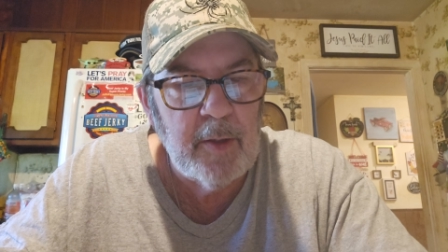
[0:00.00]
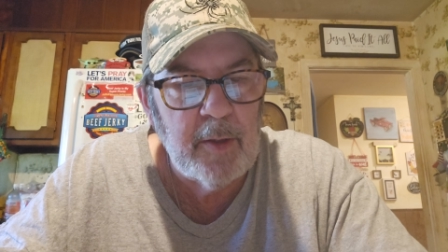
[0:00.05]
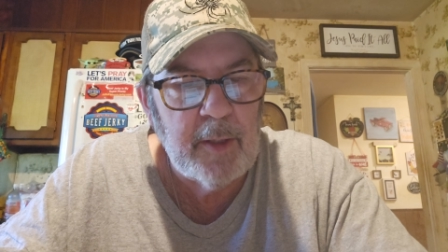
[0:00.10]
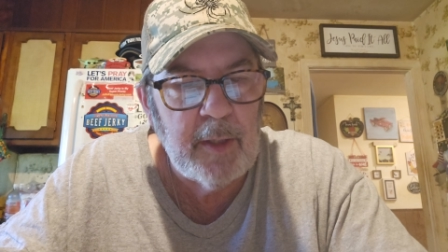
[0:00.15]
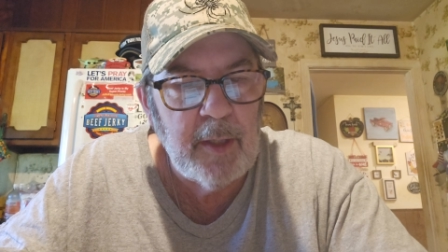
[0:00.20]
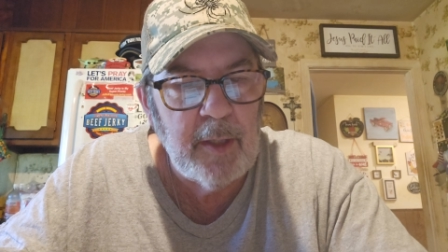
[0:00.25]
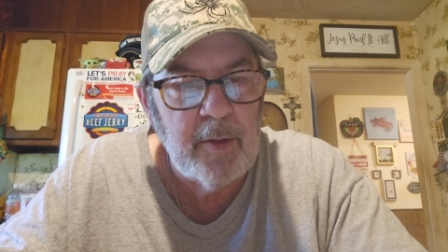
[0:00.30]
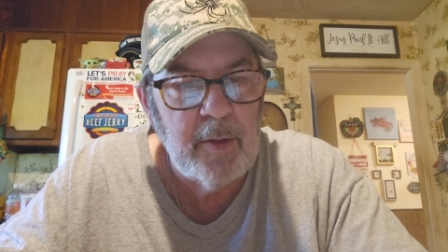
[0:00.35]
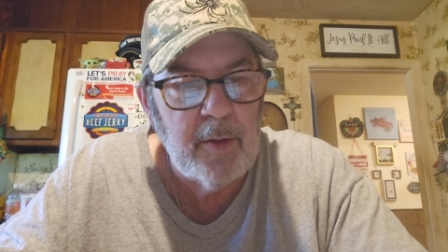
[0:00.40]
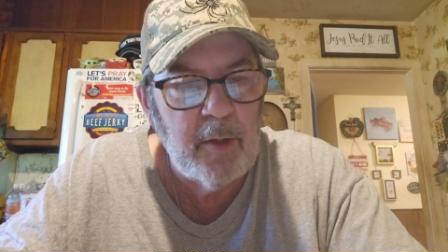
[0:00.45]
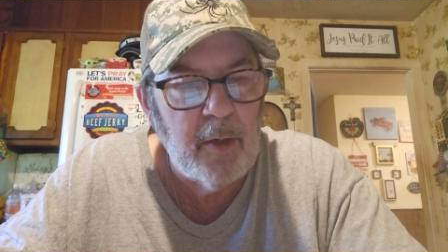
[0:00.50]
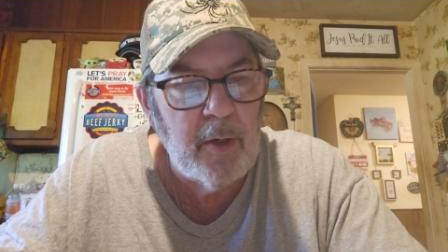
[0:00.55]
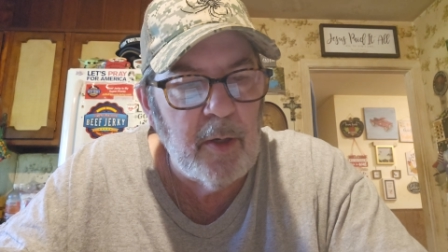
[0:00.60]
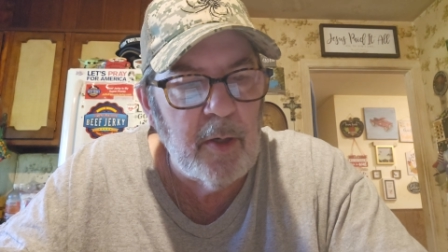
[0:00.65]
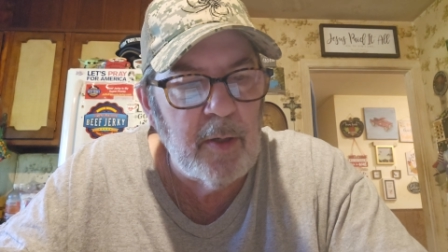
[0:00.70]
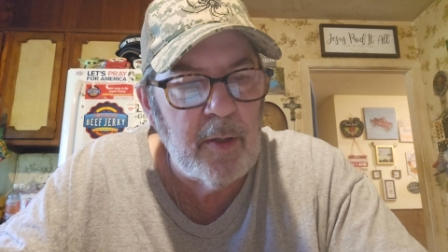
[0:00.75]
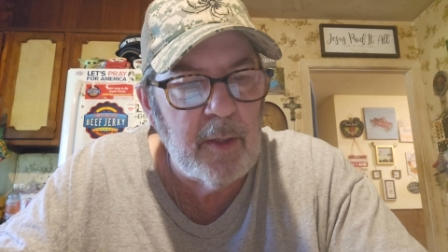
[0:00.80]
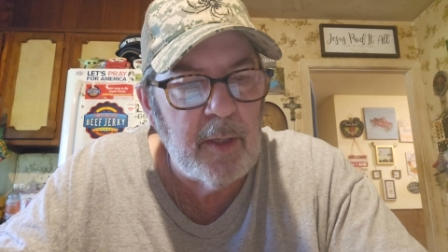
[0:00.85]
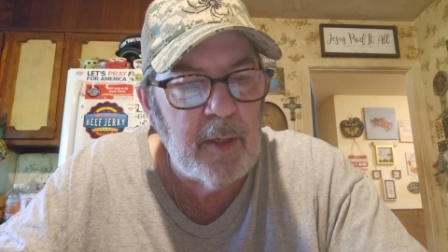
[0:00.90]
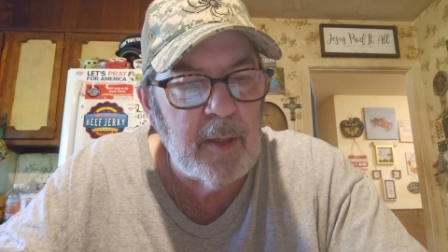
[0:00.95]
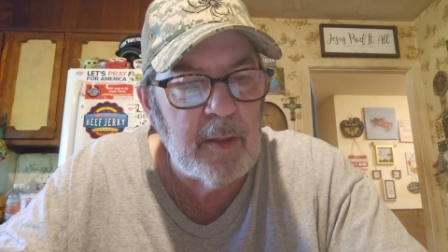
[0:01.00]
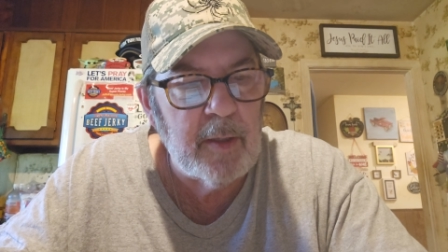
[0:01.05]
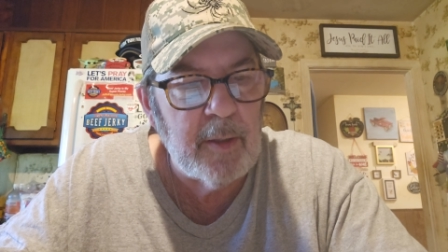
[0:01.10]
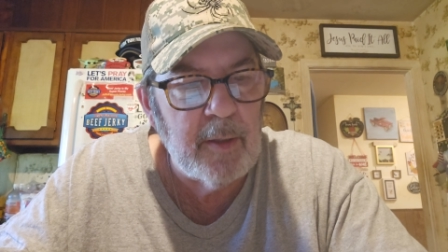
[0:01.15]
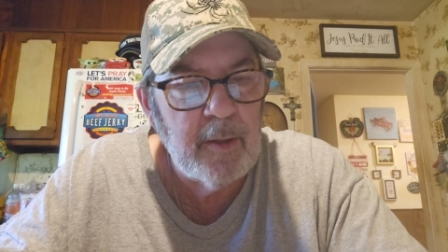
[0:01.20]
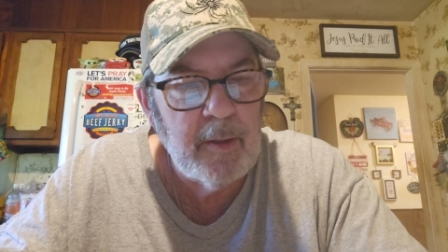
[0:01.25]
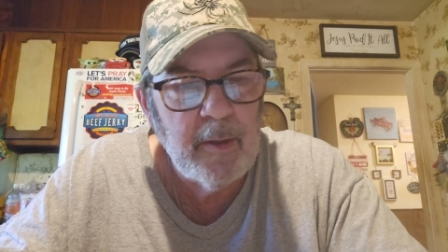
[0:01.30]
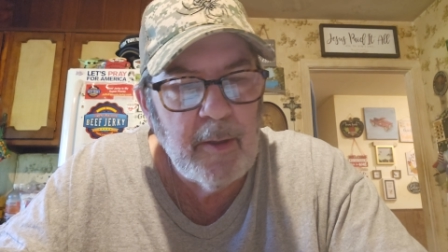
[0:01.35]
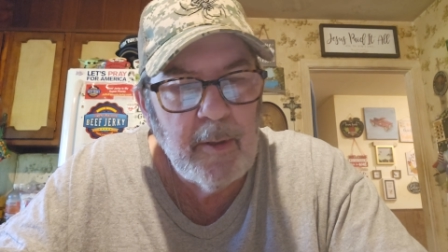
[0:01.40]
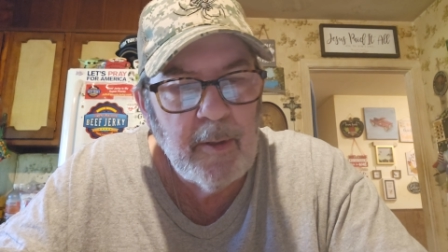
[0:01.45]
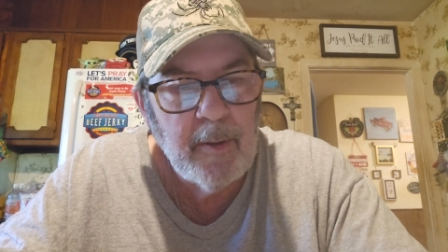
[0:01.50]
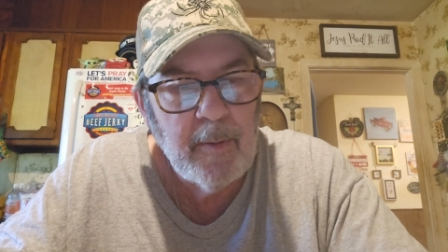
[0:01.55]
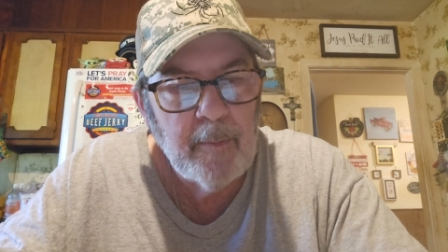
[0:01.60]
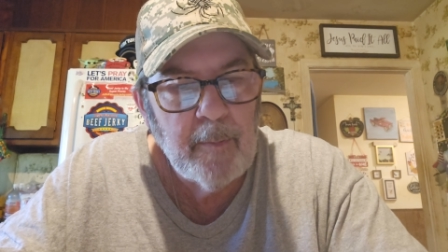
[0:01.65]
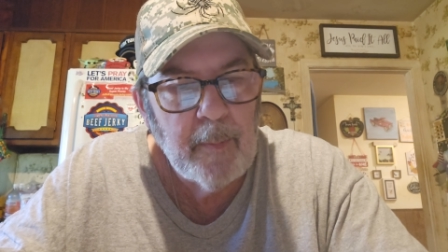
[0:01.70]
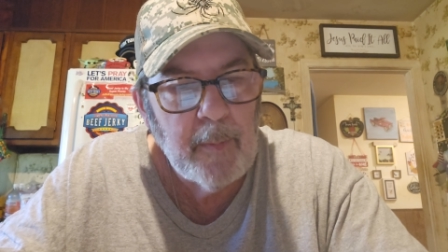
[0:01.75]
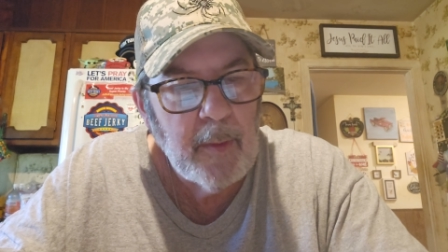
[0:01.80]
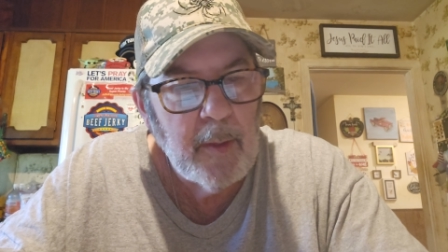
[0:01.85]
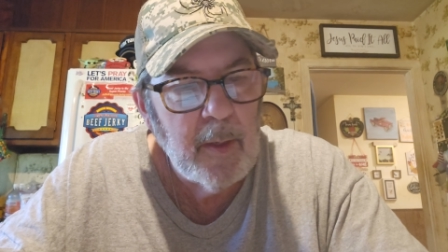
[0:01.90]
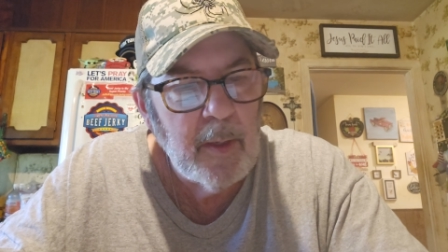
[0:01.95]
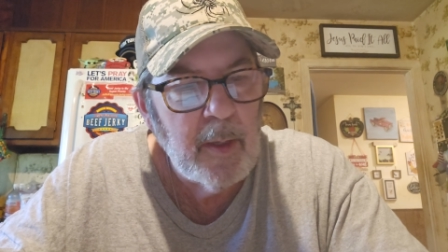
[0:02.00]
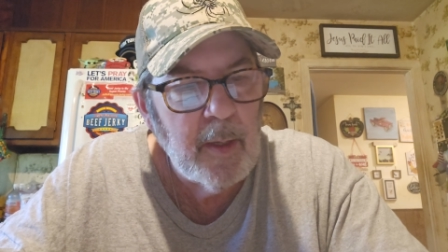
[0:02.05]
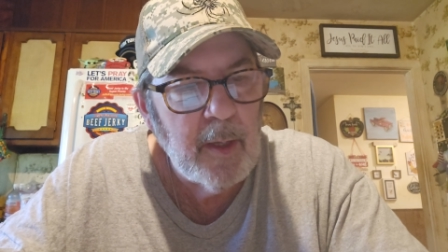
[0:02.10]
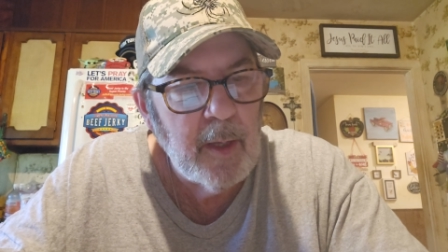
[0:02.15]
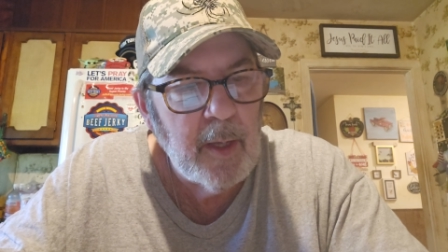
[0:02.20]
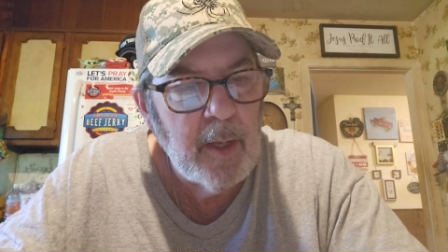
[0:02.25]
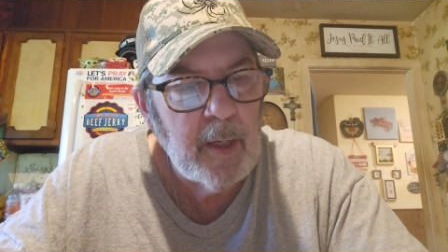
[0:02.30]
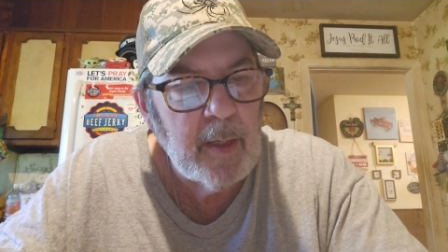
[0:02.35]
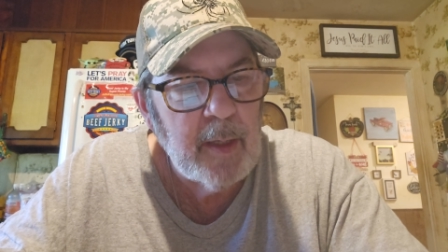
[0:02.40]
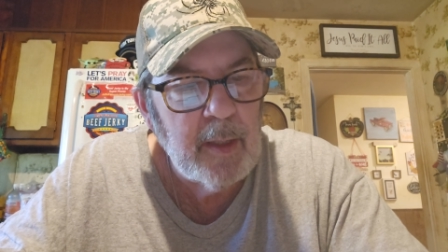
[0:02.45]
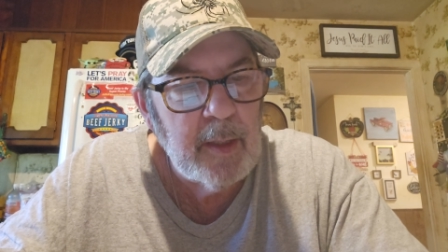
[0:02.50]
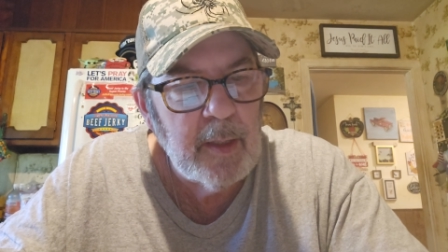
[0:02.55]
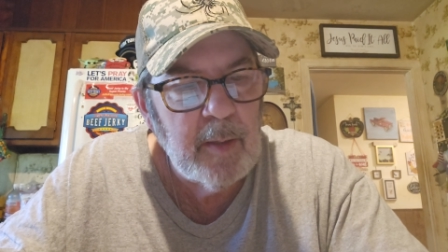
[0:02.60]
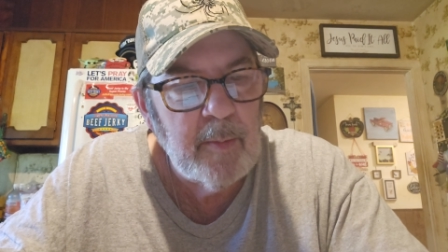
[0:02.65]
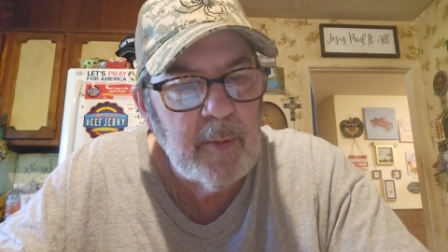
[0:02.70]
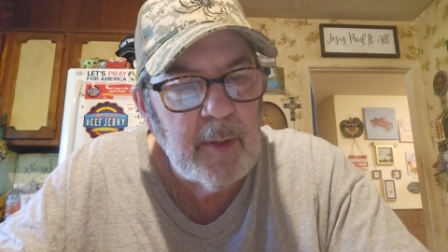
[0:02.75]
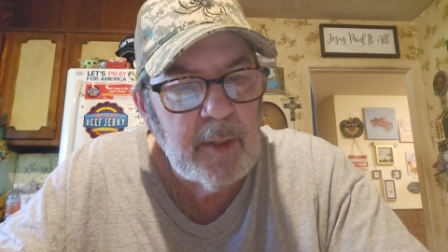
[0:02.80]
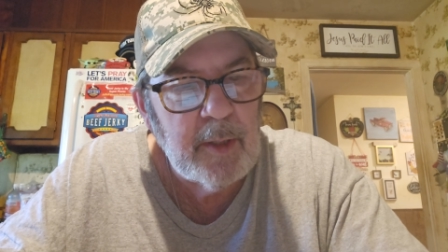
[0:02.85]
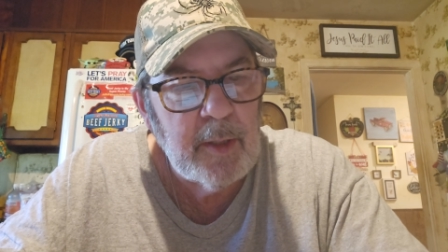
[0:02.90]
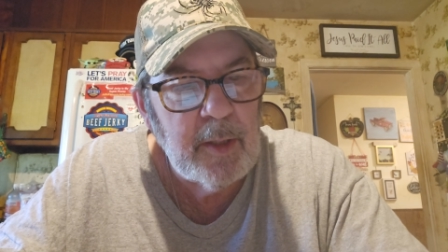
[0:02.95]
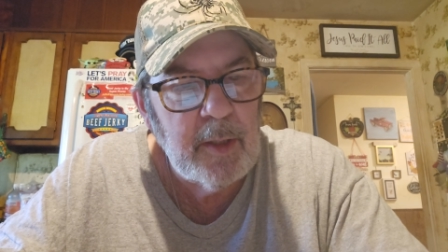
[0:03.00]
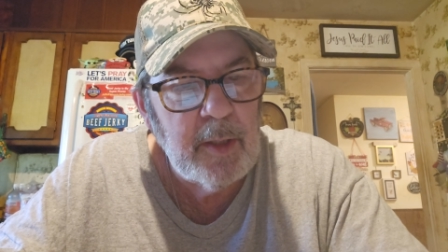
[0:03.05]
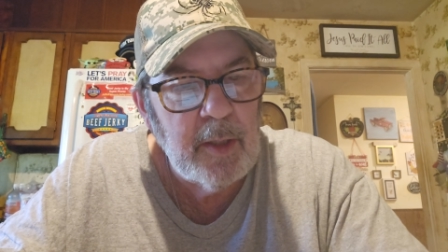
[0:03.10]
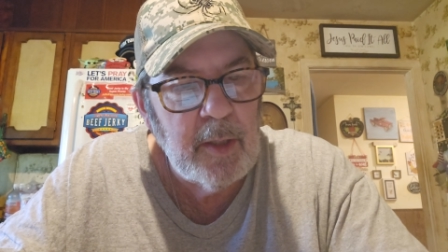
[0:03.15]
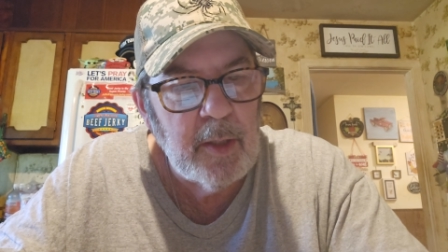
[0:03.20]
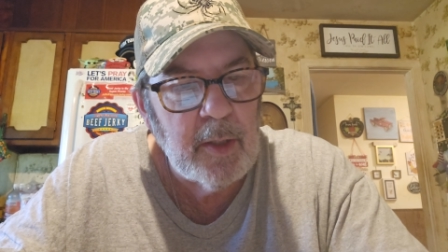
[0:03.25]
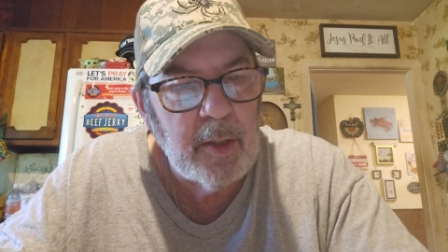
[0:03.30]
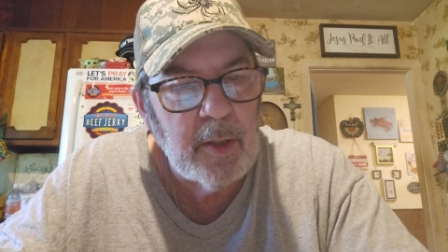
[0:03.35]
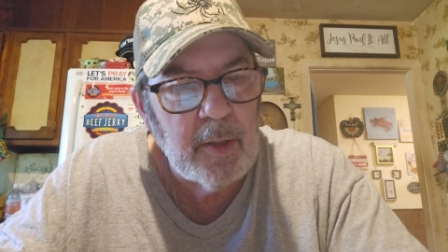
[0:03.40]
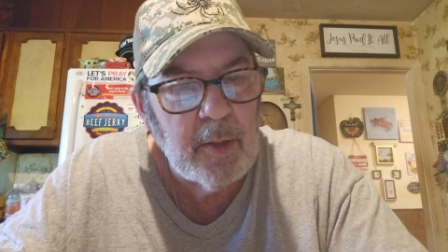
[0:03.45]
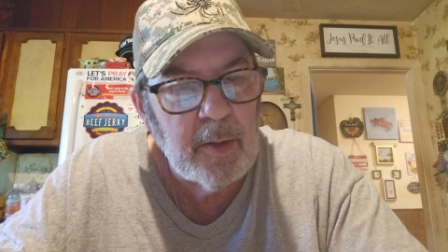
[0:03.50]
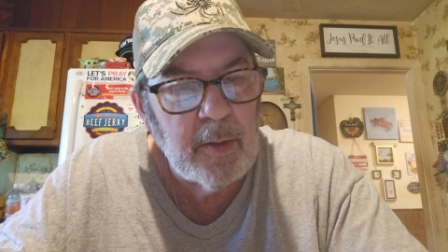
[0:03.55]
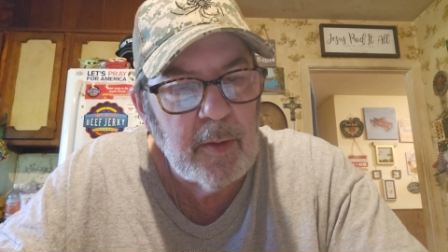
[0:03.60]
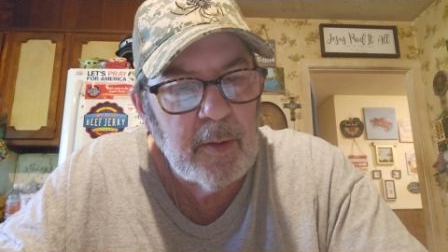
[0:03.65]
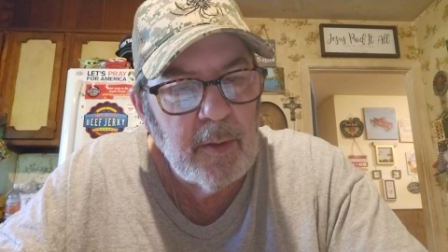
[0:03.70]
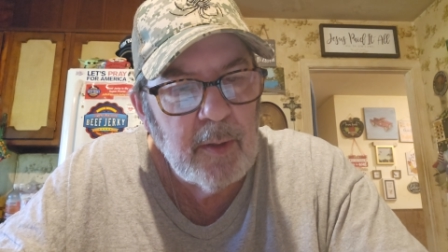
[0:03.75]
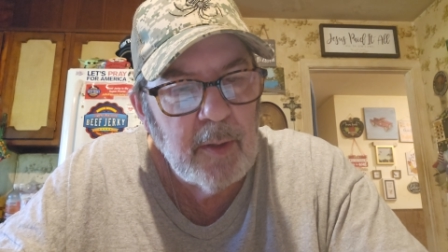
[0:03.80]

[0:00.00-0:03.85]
enter kindergarten that academic year.